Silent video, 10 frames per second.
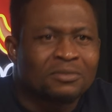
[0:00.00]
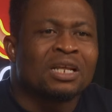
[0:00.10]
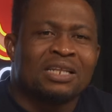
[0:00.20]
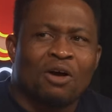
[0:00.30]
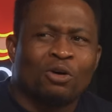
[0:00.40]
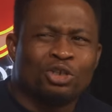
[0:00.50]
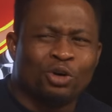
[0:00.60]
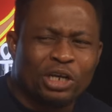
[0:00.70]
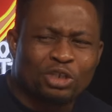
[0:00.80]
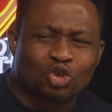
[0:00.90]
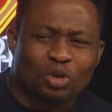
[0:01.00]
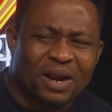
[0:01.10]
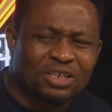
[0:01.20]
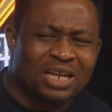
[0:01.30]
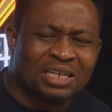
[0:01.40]
Now, it will surprise
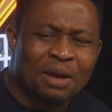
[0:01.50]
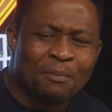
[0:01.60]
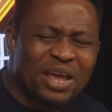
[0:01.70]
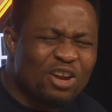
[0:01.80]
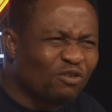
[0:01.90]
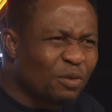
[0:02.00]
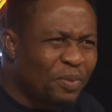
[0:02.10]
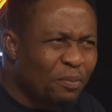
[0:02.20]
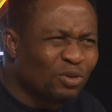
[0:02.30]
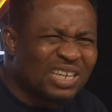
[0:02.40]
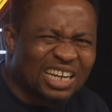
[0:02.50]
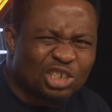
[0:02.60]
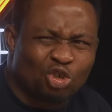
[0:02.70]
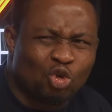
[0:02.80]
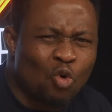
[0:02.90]
you that many of the people that
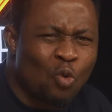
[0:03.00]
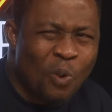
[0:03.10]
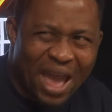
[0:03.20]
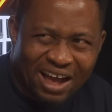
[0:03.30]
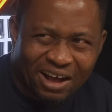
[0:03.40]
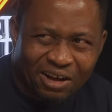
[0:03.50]
do well,